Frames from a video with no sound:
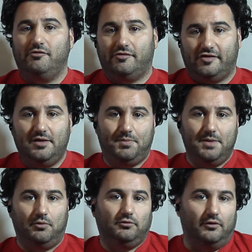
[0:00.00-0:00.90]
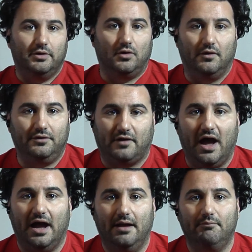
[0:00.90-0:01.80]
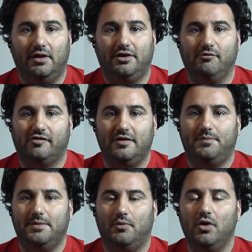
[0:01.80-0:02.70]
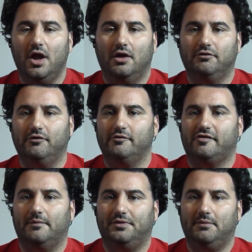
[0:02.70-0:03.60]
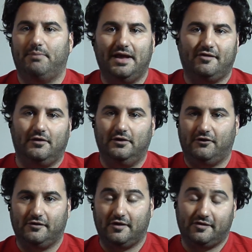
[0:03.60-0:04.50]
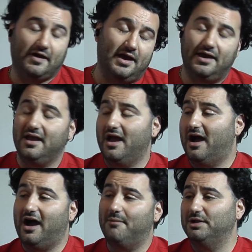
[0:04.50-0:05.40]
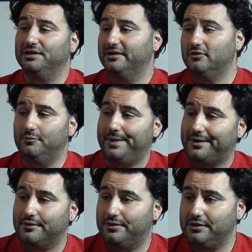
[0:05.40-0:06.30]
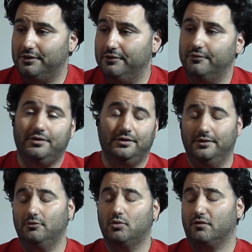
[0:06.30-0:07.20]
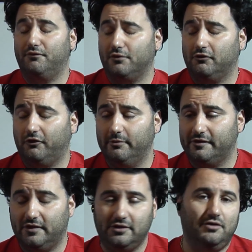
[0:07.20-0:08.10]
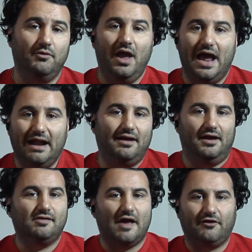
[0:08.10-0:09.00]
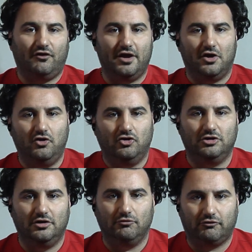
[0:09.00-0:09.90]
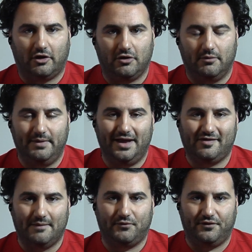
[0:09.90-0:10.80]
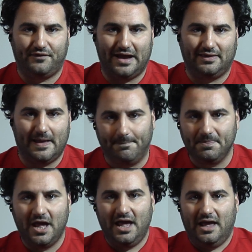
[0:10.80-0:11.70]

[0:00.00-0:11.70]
you see people do it all the time. Like, you see people do something basically just to say, I'm a little better than you and a little more virtuous than you. And it's actually a good little term, except for the fact that